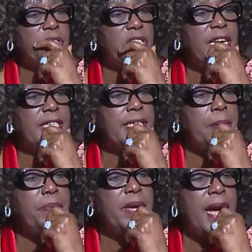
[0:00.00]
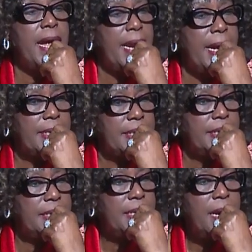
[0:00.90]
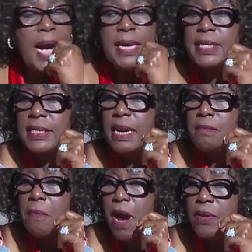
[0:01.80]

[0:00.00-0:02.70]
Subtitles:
purchased a bigger land. And he said,